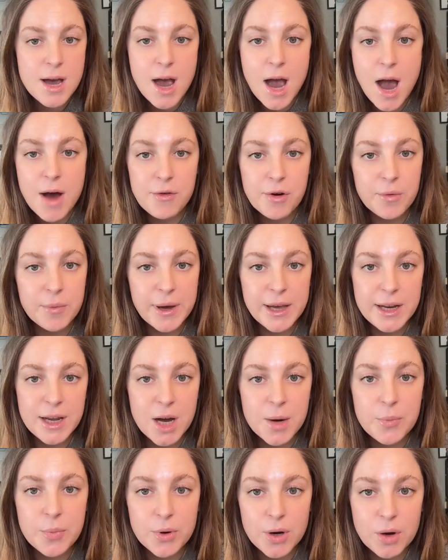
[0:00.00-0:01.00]
How are we going to
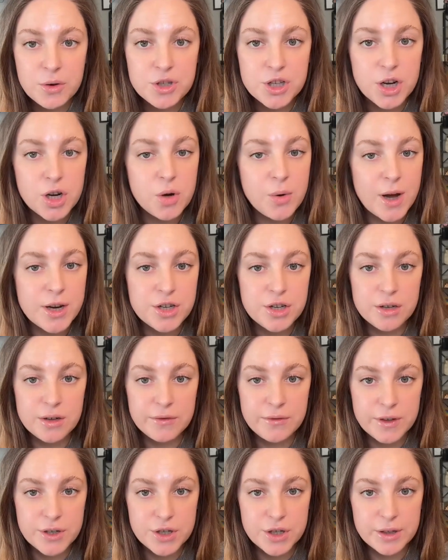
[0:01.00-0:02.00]
approach a question
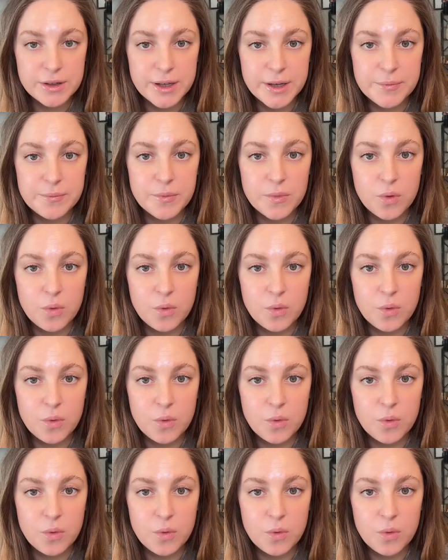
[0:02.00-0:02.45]
efficiently?